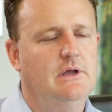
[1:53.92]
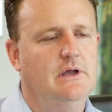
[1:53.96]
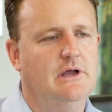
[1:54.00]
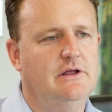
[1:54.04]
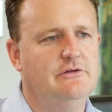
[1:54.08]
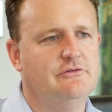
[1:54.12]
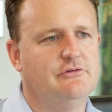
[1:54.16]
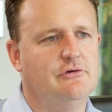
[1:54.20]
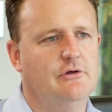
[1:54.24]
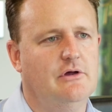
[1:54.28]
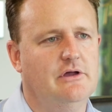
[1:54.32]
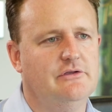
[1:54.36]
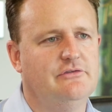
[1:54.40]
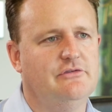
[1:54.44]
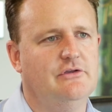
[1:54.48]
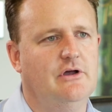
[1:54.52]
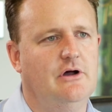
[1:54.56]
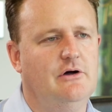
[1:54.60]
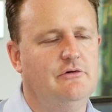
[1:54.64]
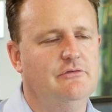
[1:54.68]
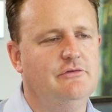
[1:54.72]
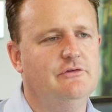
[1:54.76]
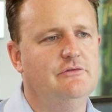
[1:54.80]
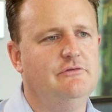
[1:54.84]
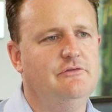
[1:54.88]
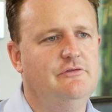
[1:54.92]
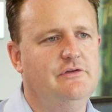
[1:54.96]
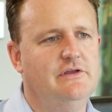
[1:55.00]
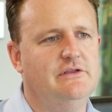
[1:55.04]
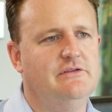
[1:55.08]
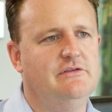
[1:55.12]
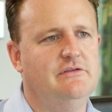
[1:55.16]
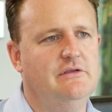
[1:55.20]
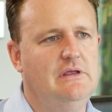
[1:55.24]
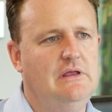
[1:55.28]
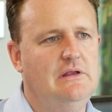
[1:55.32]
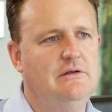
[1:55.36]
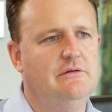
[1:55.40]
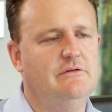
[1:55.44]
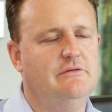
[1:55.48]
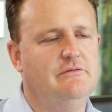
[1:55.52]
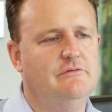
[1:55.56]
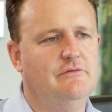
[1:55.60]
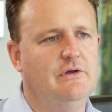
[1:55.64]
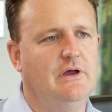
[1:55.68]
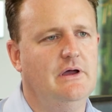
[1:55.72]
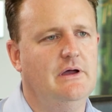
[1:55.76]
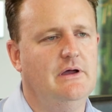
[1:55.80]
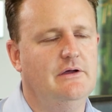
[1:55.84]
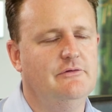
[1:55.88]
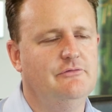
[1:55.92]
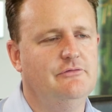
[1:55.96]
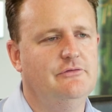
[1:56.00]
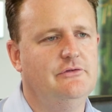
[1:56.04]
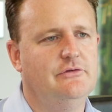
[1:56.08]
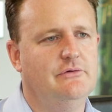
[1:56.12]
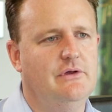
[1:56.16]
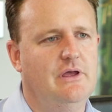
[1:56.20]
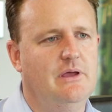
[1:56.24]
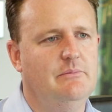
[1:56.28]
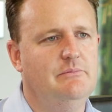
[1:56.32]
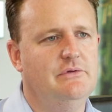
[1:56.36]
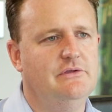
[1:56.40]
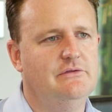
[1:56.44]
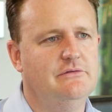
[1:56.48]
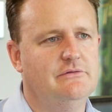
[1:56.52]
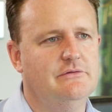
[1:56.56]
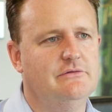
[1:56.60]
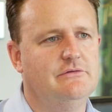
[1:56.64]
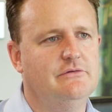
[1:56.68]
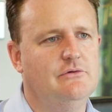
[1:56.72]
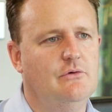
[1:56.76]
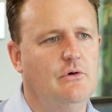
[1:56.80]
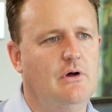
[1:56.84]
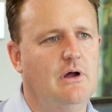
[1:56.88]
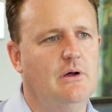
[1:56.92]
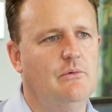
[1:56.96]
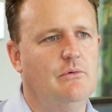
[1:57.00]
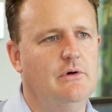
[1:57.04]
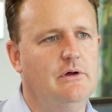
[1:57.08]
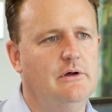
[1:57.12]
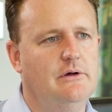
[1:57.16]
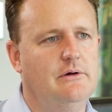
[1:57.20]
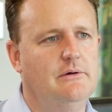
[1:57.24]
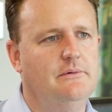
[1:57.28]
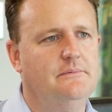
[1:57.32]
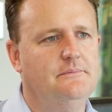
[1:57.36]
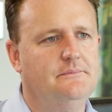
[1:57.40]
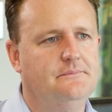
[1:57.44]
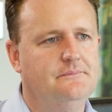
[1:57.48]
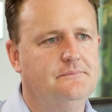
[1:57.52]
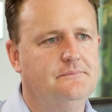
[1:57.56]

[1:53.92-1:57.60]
and Tri-Solfen fits in uh, to our business quite well.